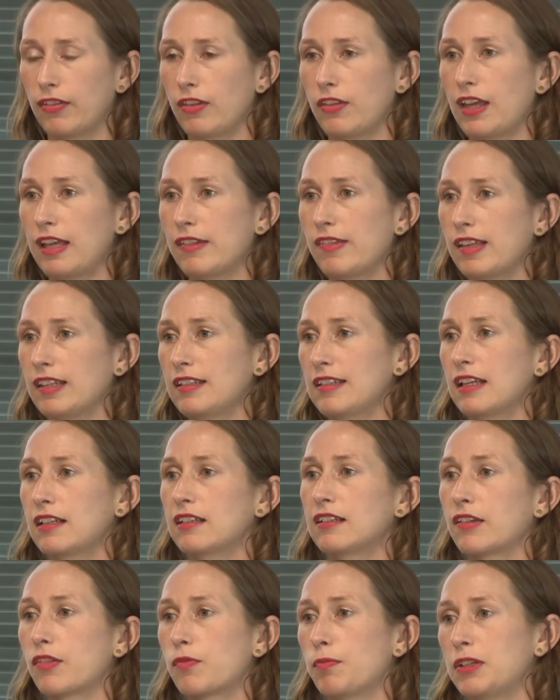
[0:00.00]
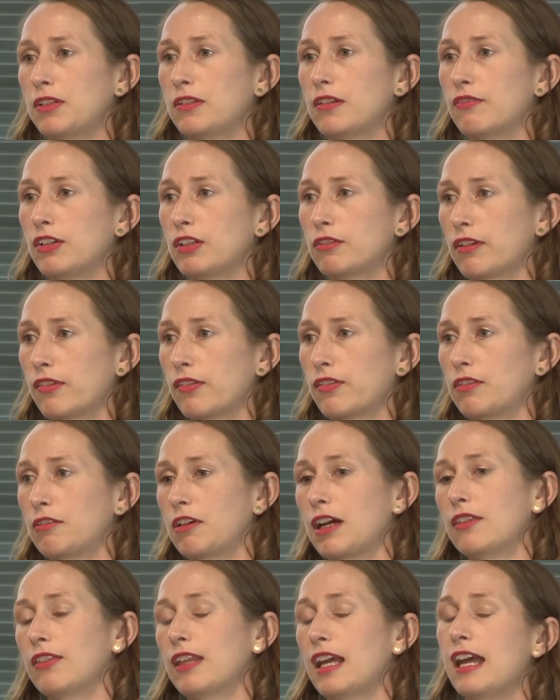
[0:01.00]
So they sent out an expression of interest
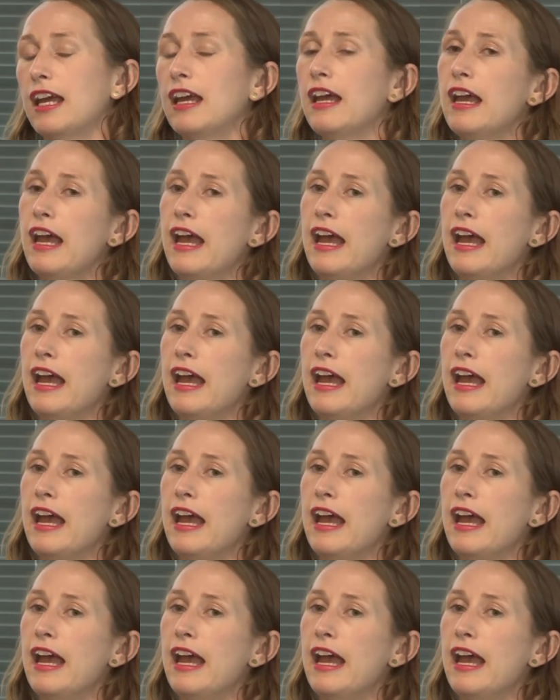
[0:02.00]
around that.